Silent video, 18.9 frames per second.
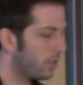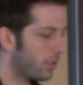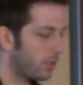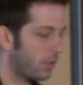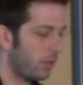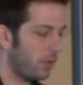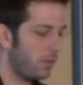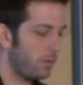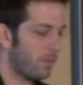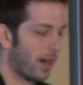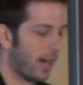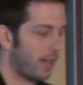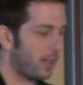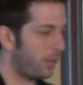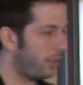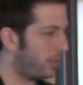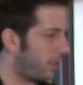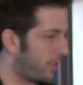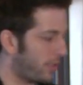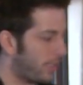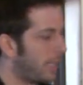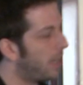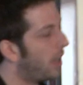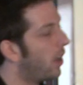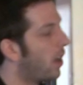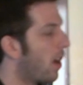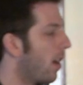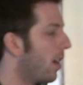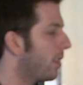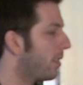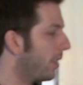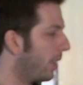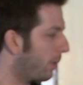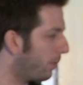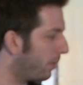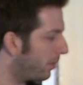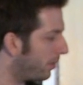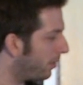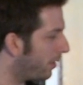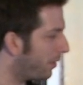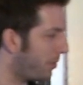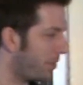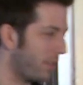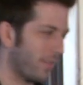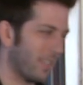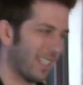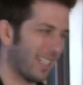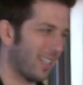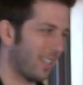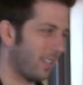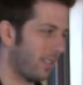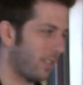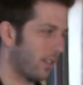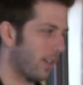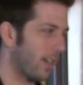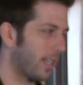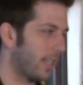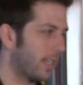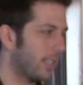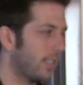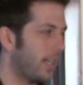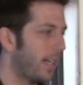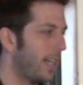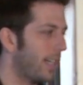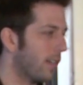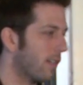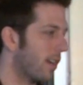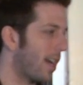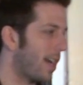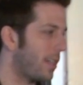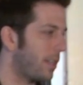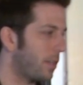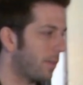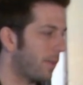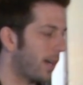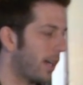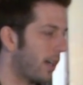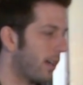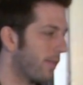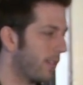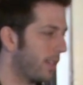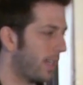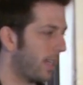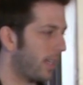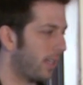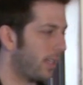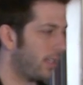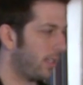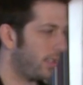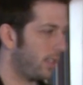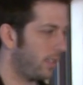So who the send-out cards? Like, do you have like a target client or an ideal buyer for that?